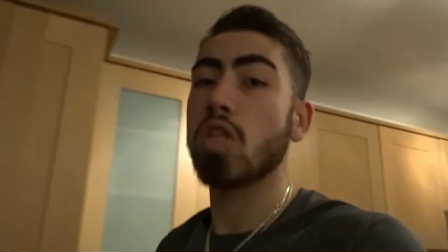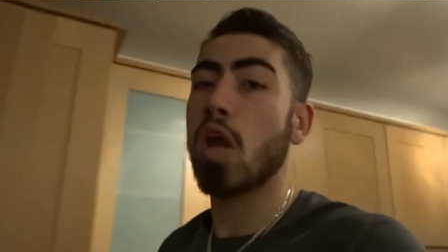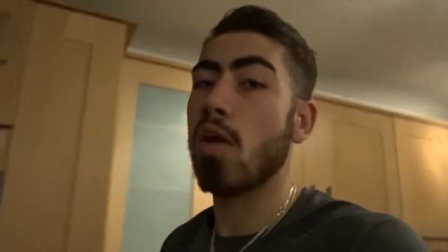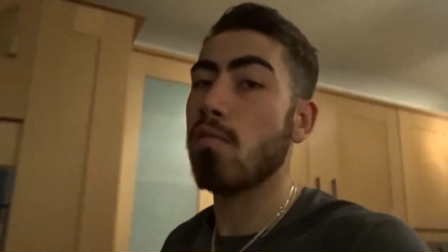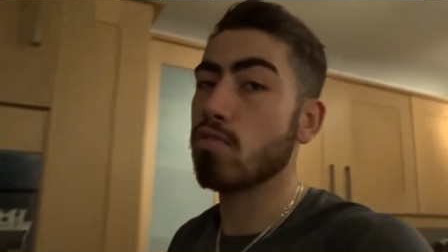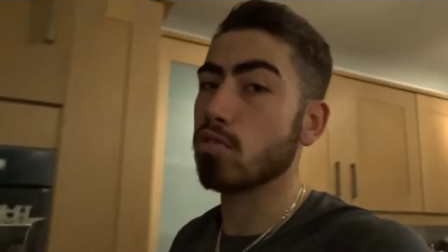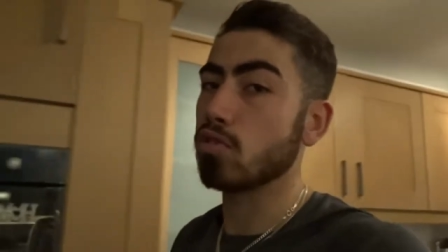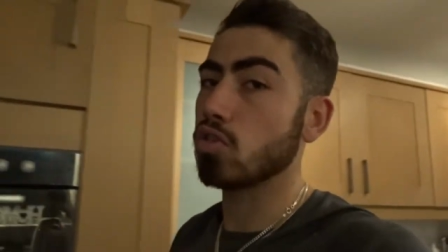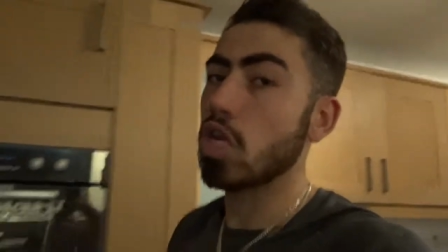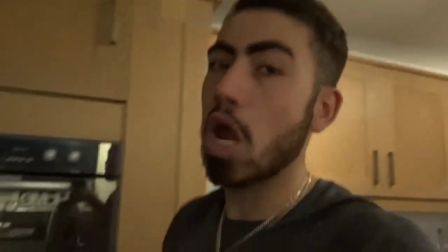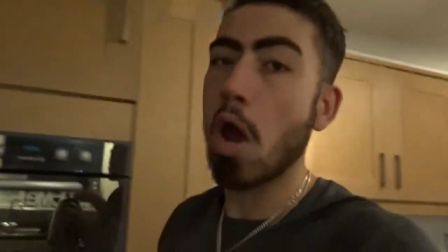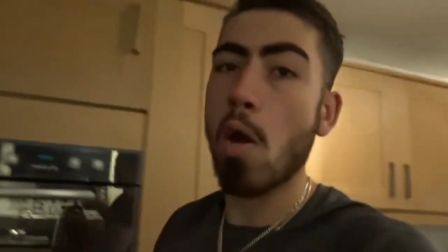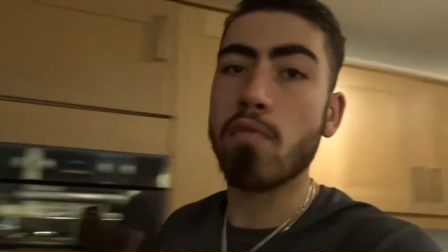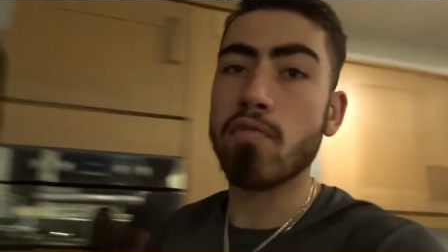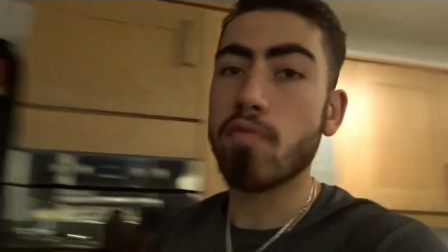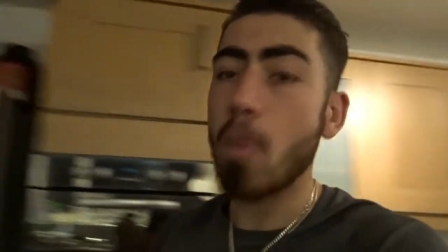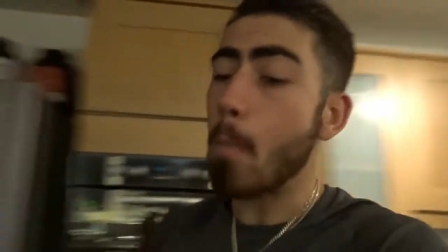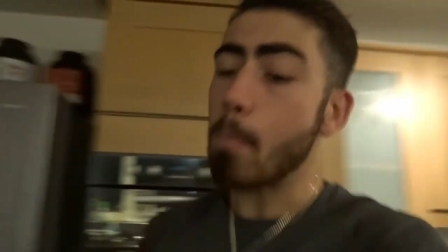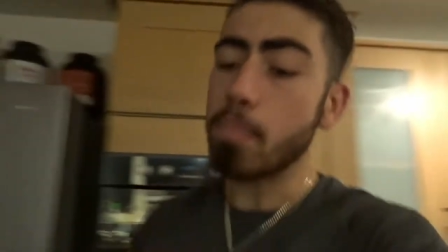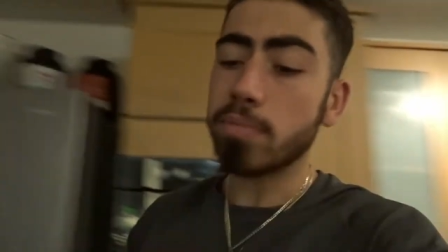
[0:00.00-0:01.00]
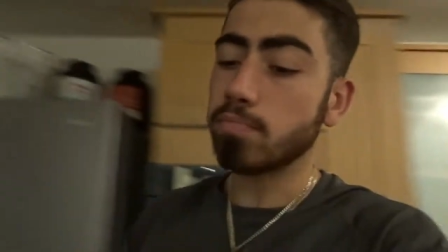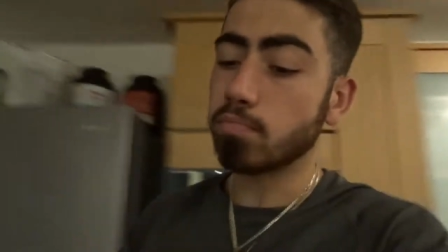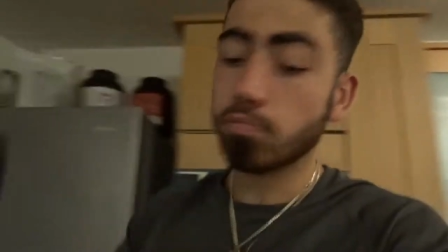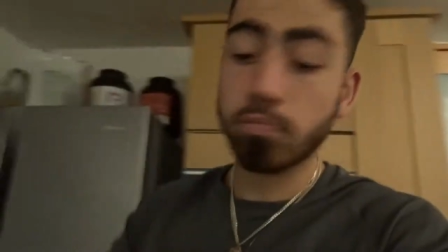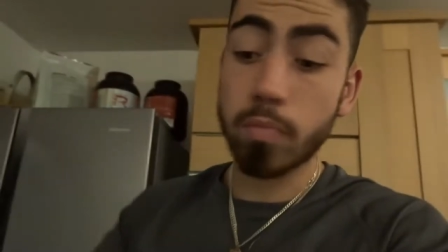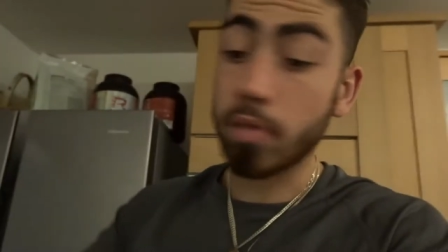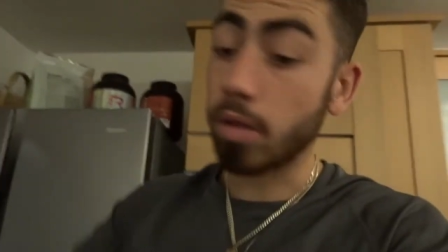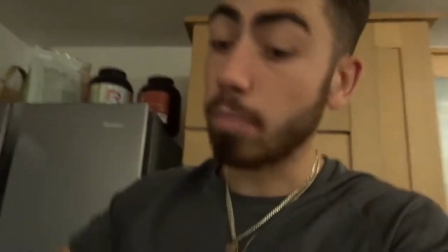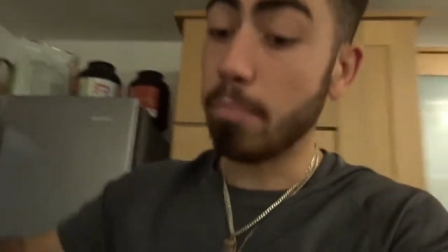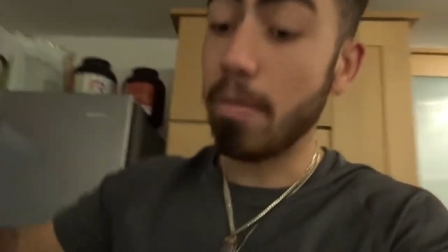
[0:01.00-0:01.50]
Love yourself,
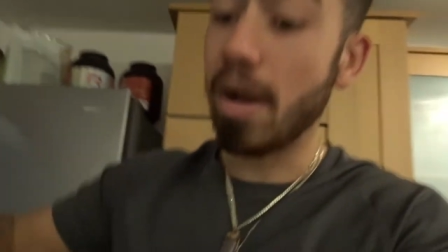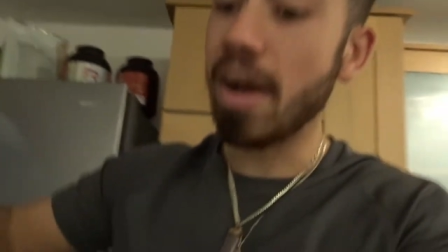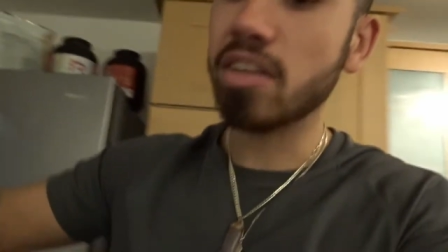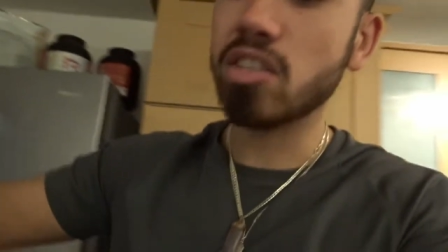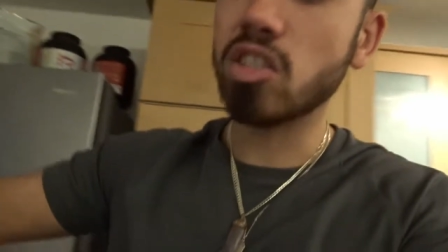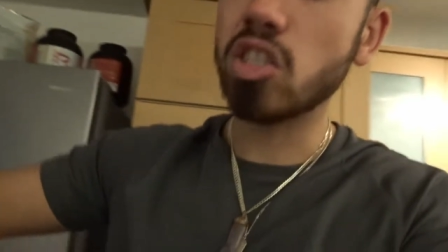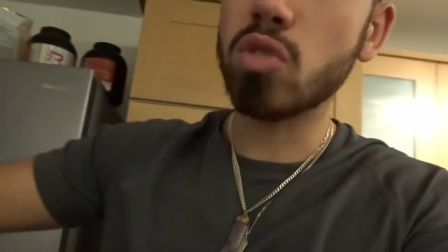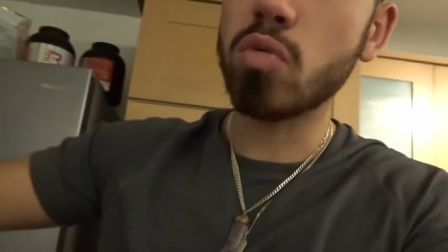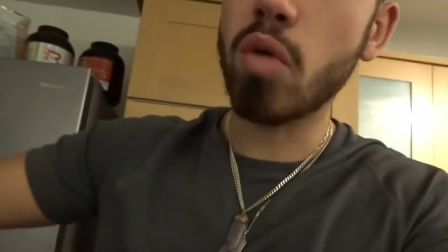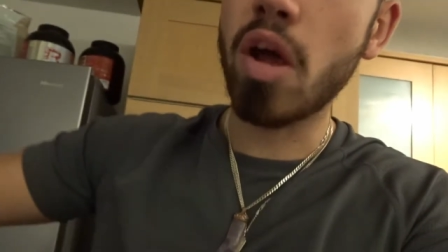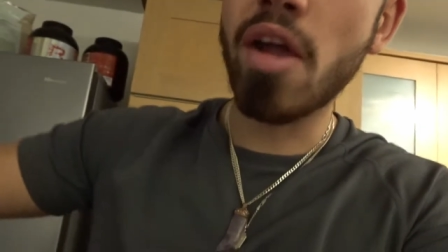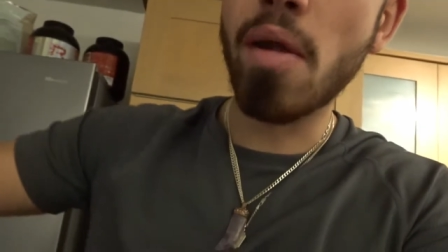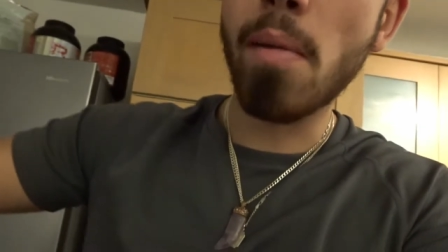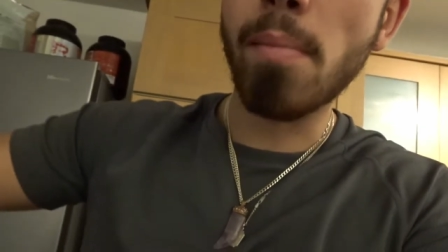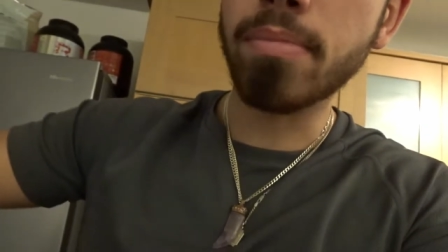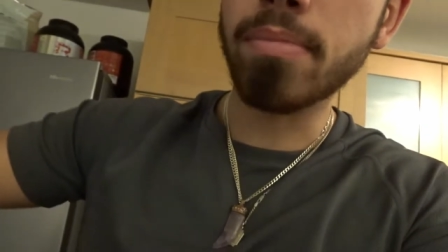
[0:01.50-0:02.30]
Max's way,